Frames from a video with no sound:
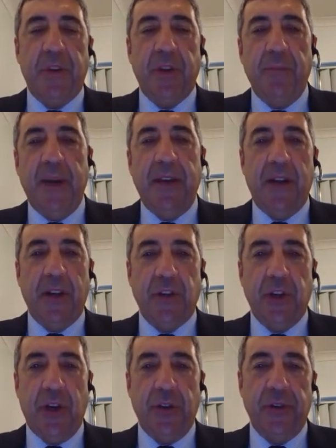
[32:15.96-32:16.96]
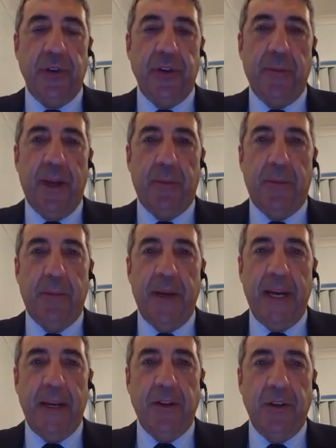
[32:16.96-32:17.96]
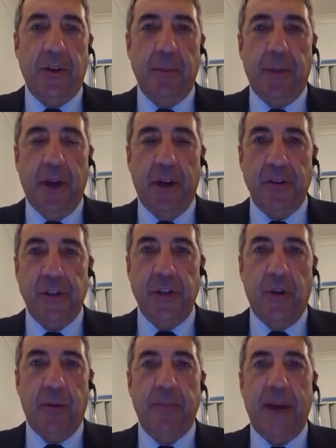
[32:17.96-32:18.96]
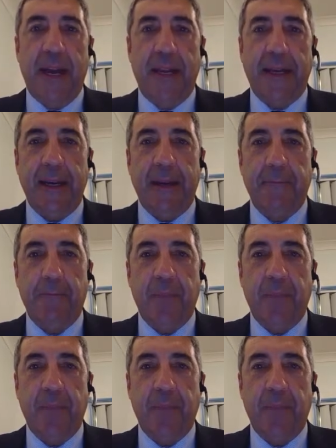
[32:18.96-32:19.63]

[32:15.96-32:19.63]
to me that shows that you're better prepared, you're composed, you're not panicking.